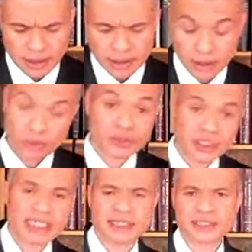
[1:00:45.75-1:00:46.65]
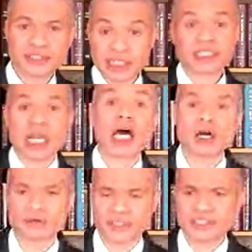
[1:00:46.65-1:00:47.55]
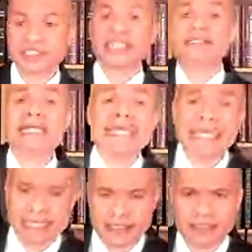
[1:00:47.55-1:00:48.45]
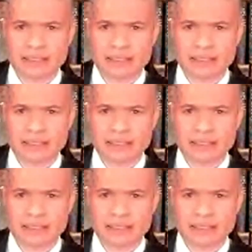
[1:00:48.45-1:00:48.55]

The Lord Jesus says, "Lo, this is indeed